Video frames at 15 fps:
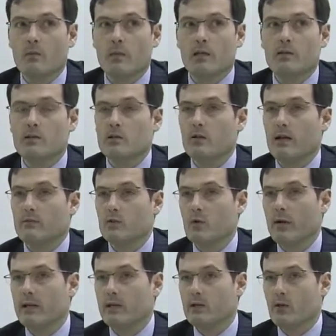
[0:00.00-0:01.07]
but you still have
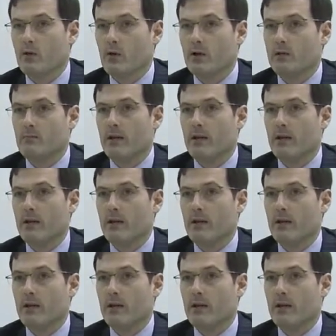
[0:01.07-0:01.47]
20 to 30